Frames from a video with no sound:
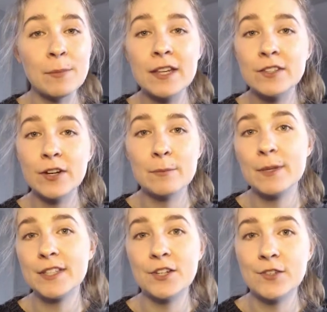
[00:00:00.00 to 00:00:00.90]
based on a
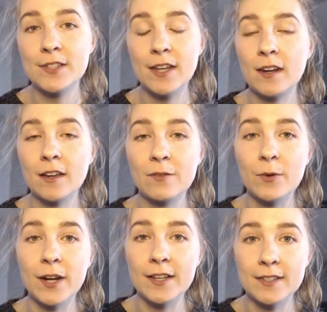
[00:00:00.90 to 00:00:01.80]
misunderstanding of
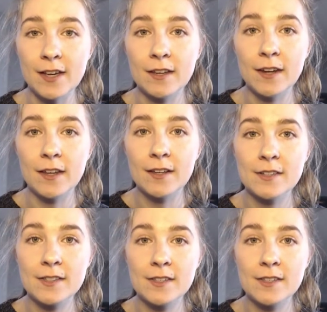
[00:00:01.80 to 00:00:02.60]
what anxiety is.